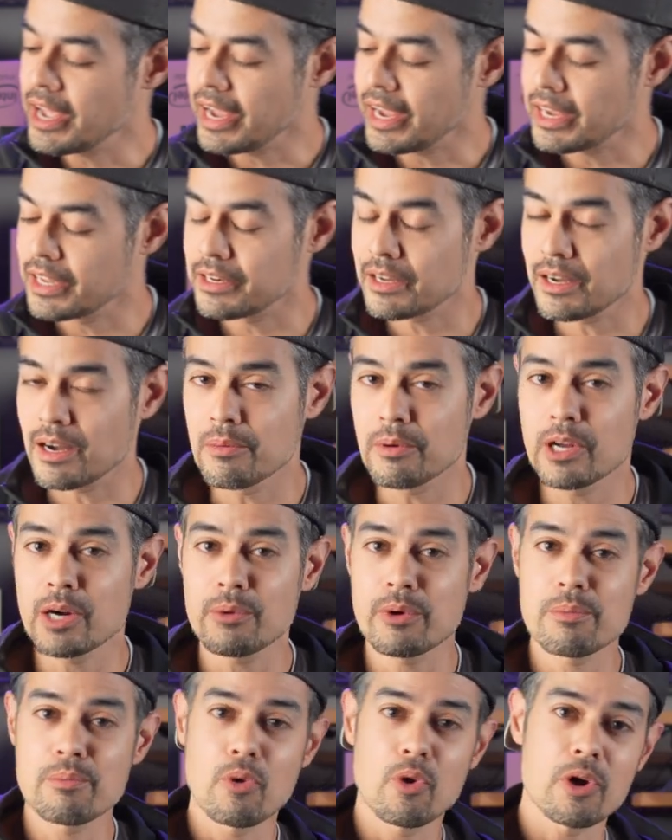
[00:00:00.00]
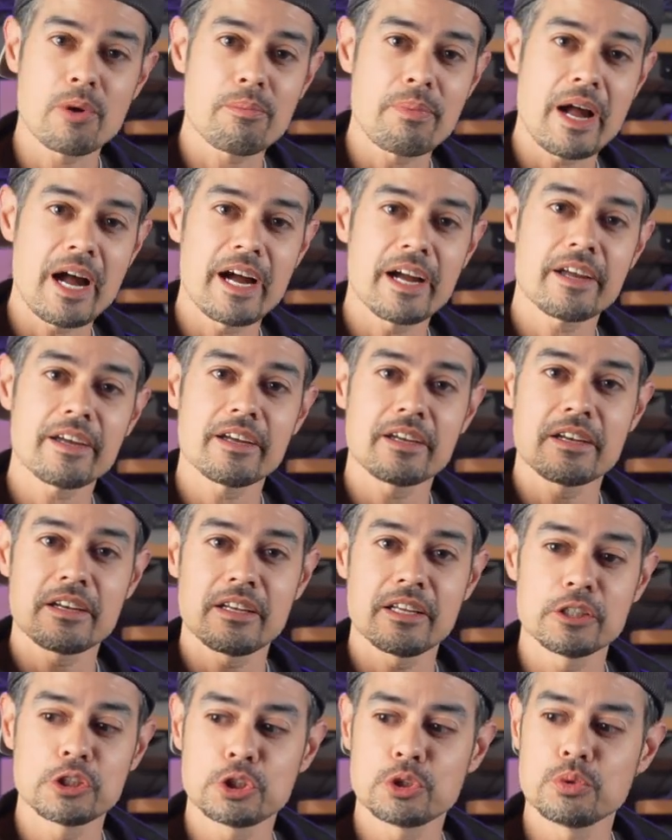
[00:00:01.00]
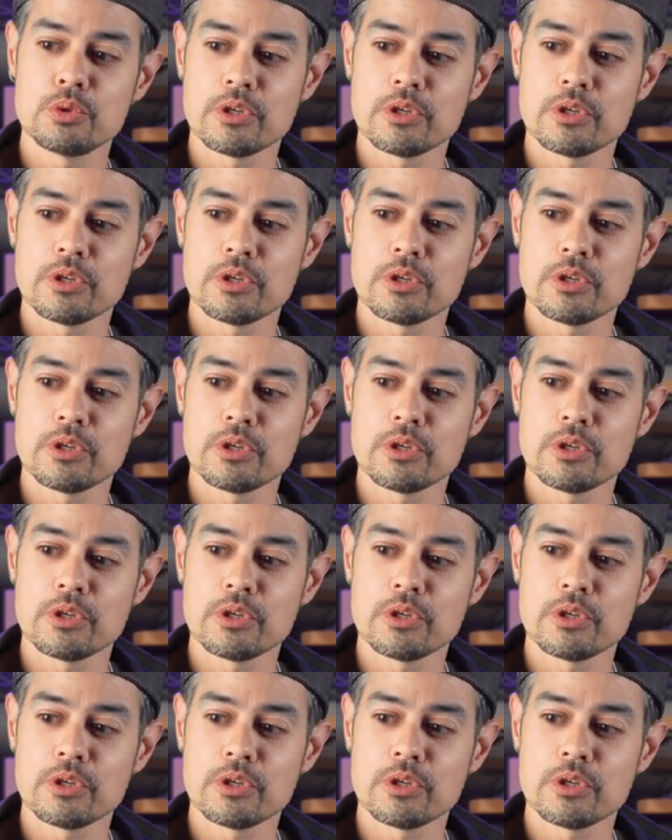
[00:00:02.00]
And I'm gonna report back and let you